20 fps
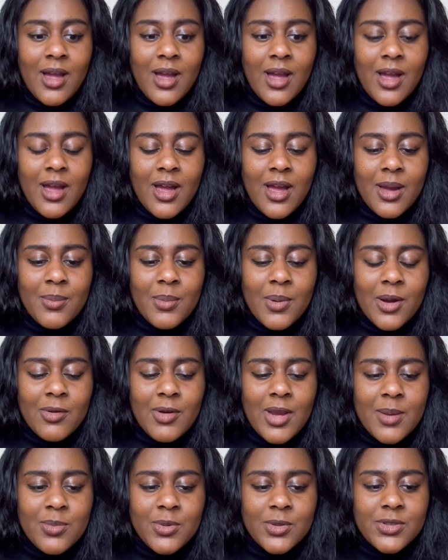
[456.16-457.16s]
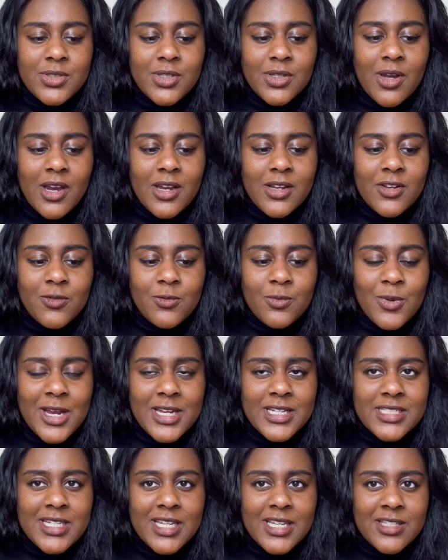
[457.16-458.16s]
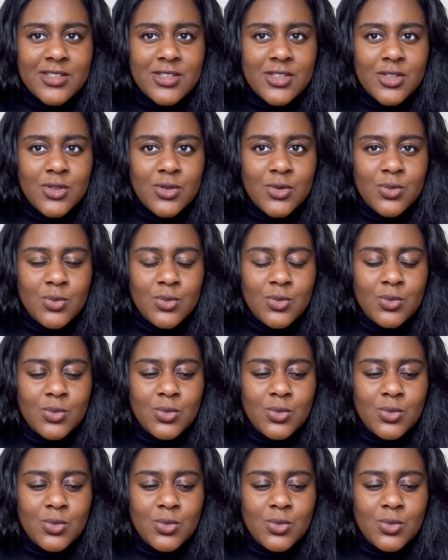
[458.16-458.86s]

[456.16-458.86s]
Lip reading: are able to kind of branch into